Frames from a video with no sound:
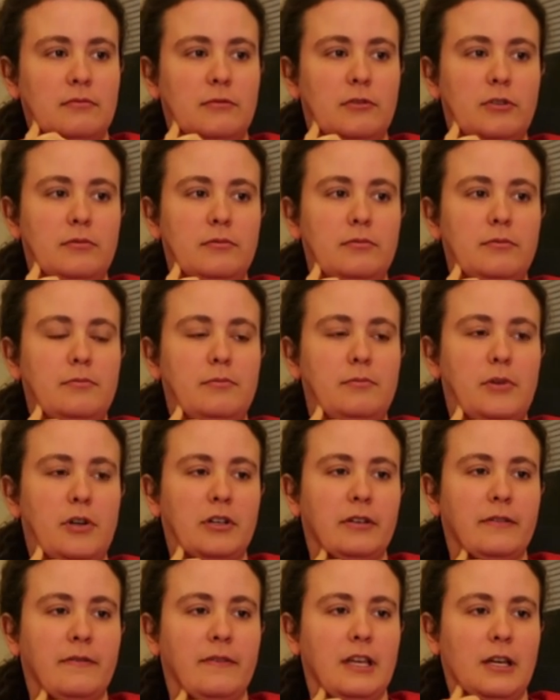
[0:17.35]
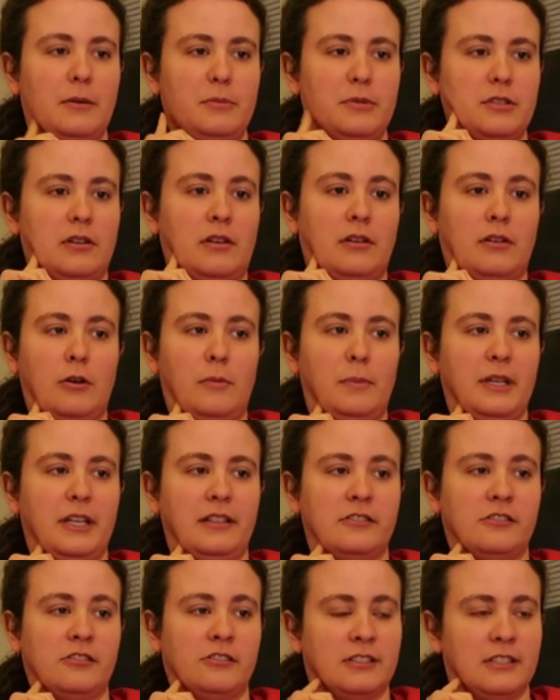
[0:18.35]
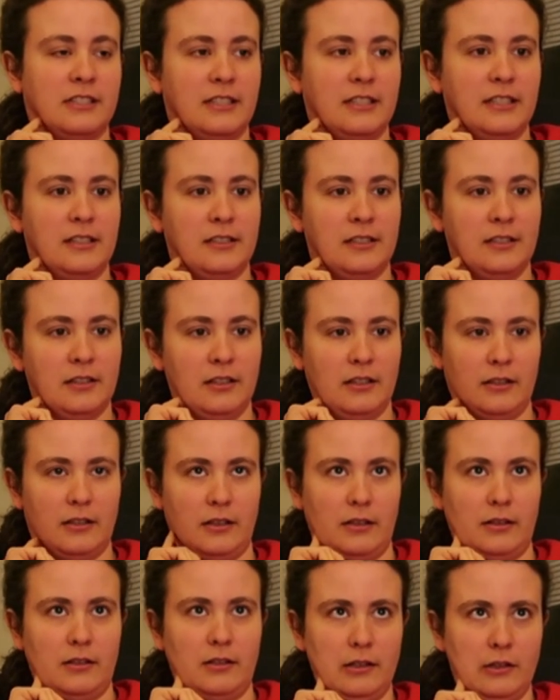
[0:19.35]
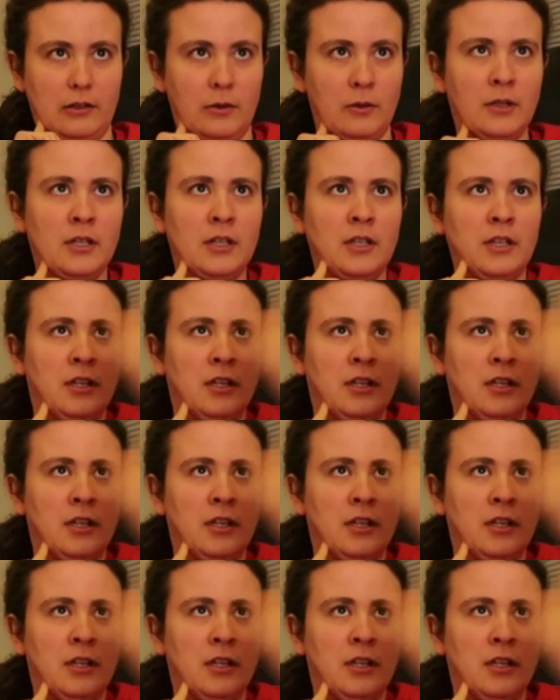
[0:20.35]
well, part of the episode I'll be interested in, the, you know,